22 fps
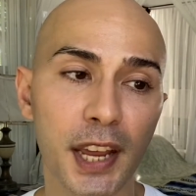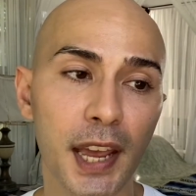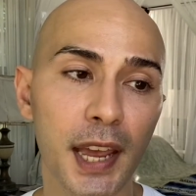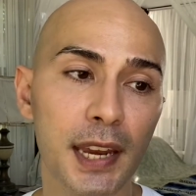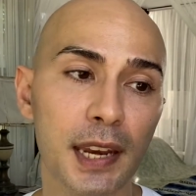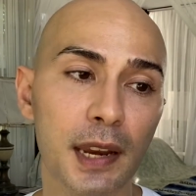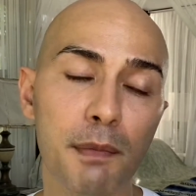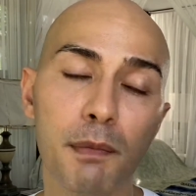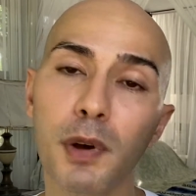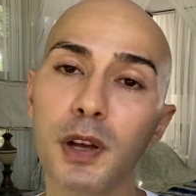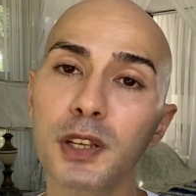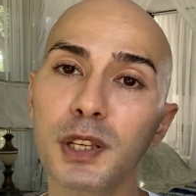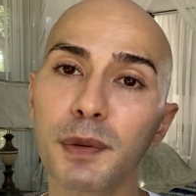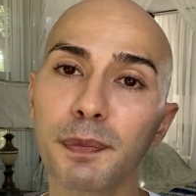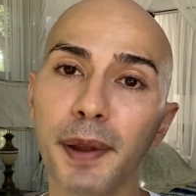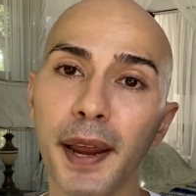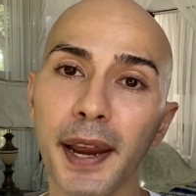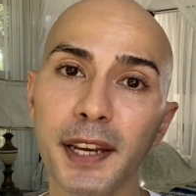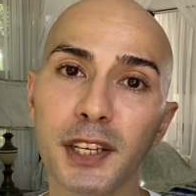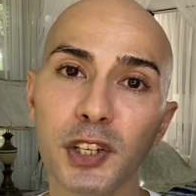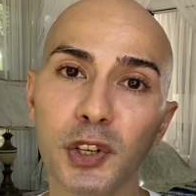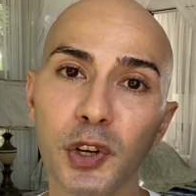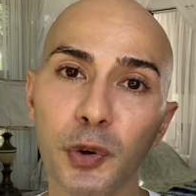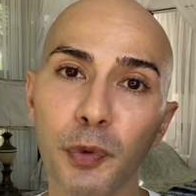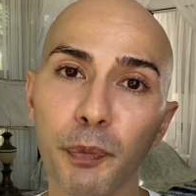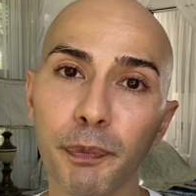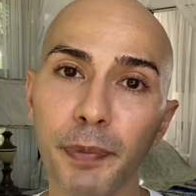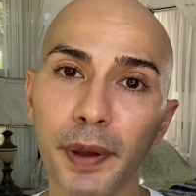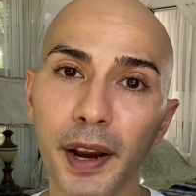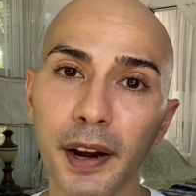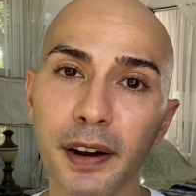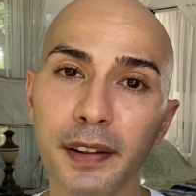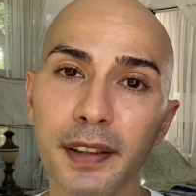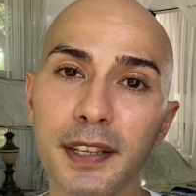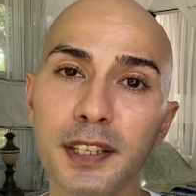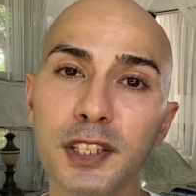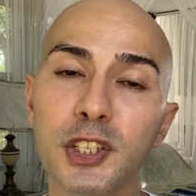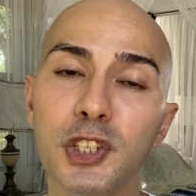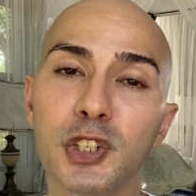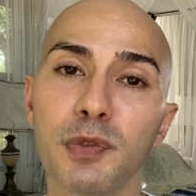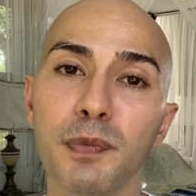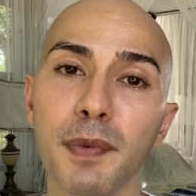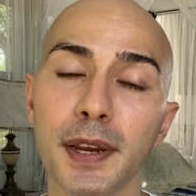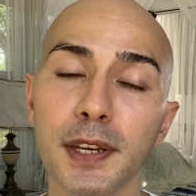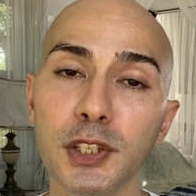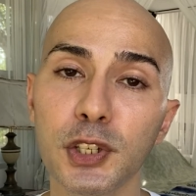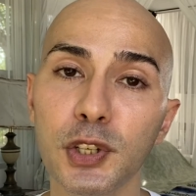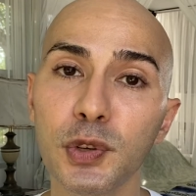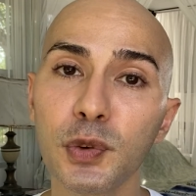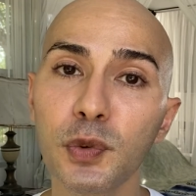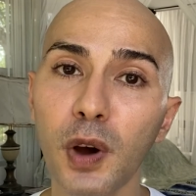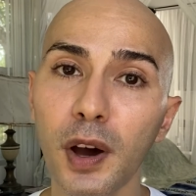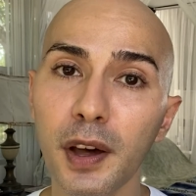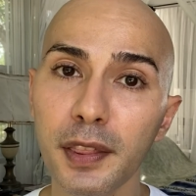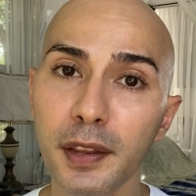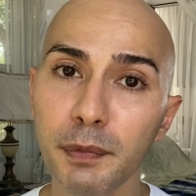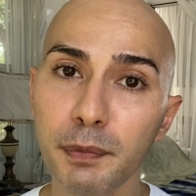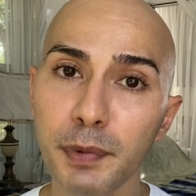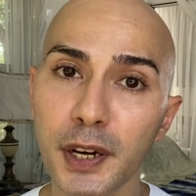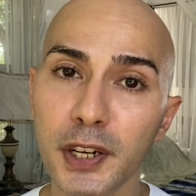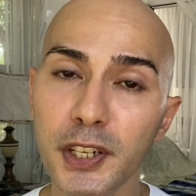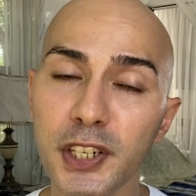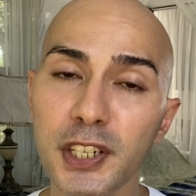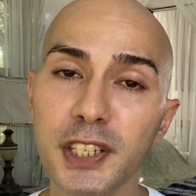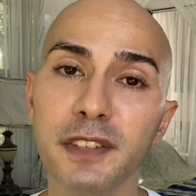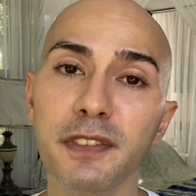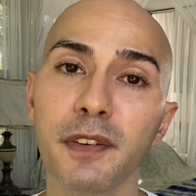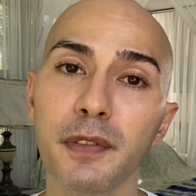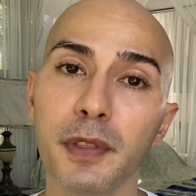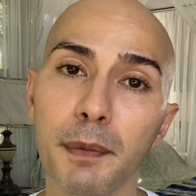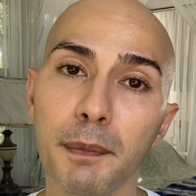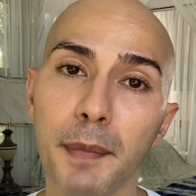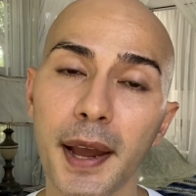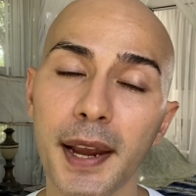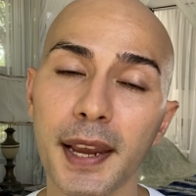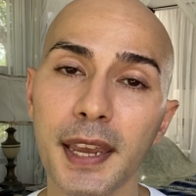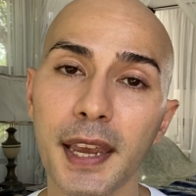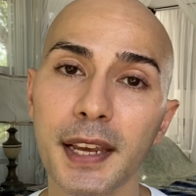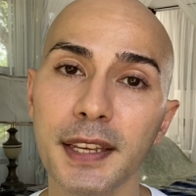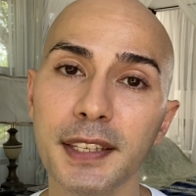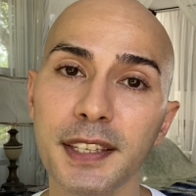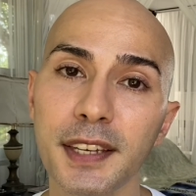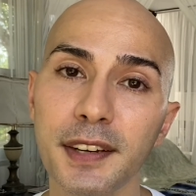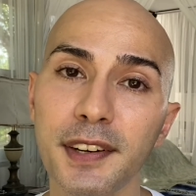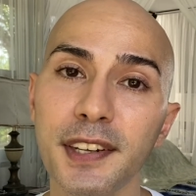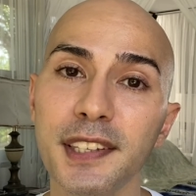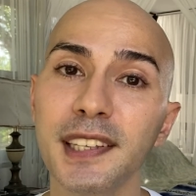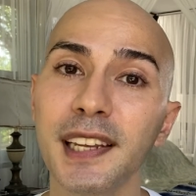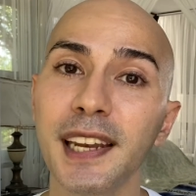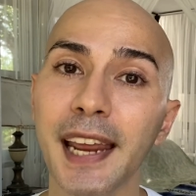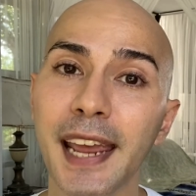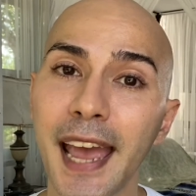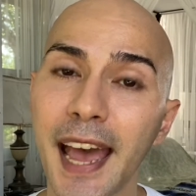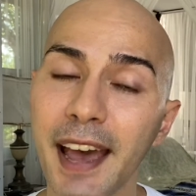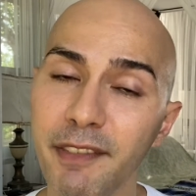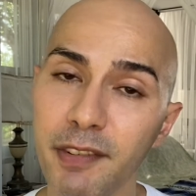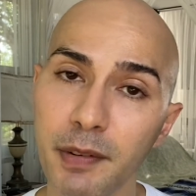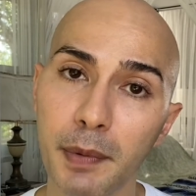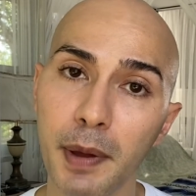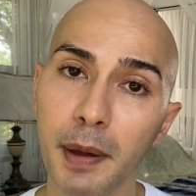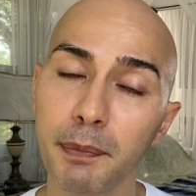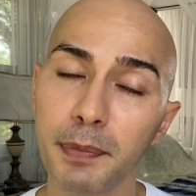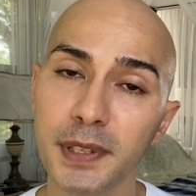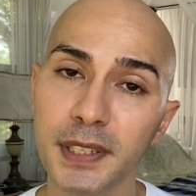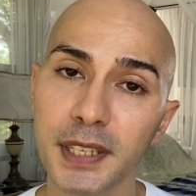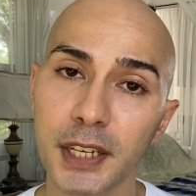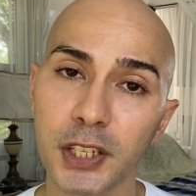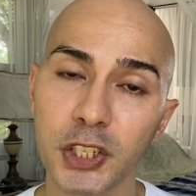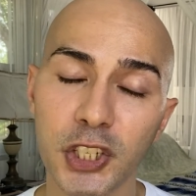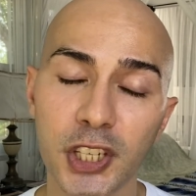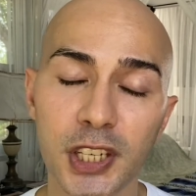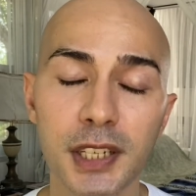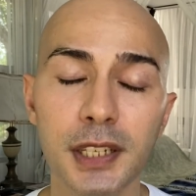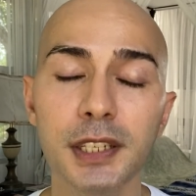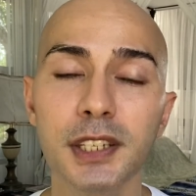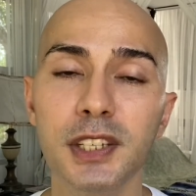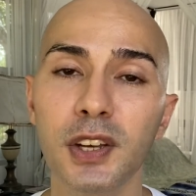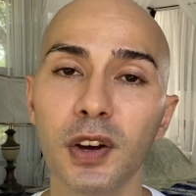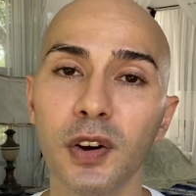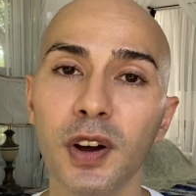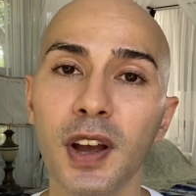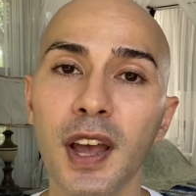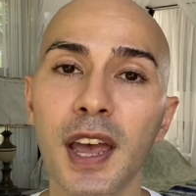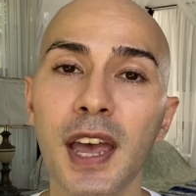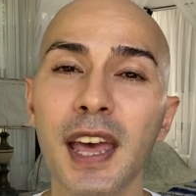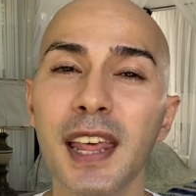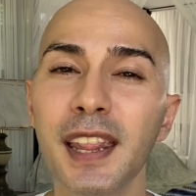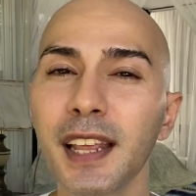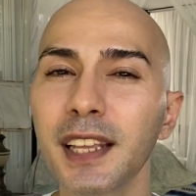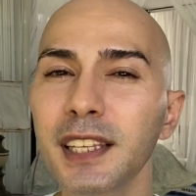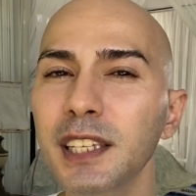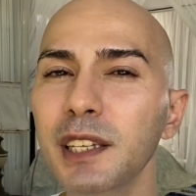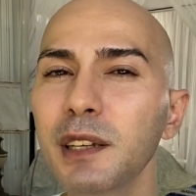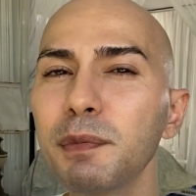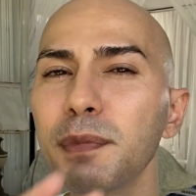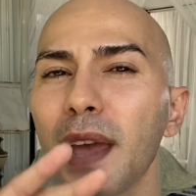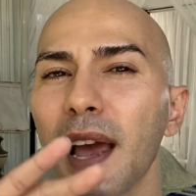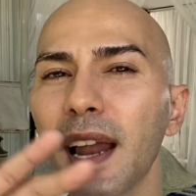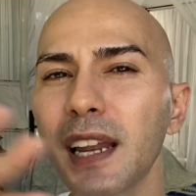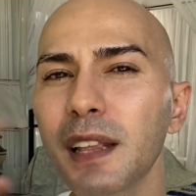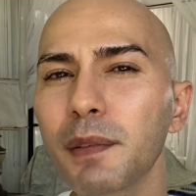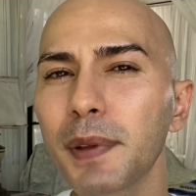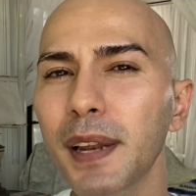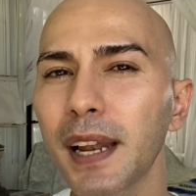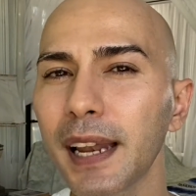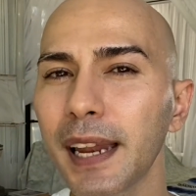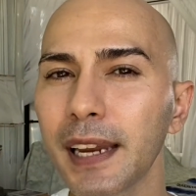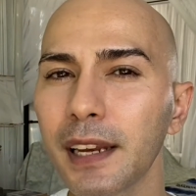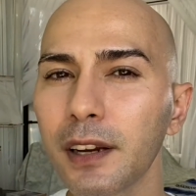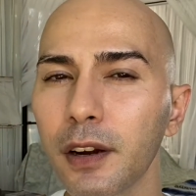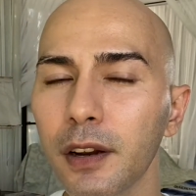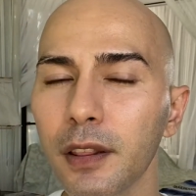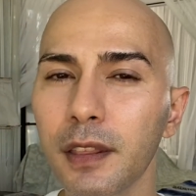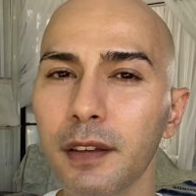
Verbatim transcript: And I'm also planning to compare this to my two other brushes from the Maki-e series that I have in my possession. So that's going to be a little bit later in the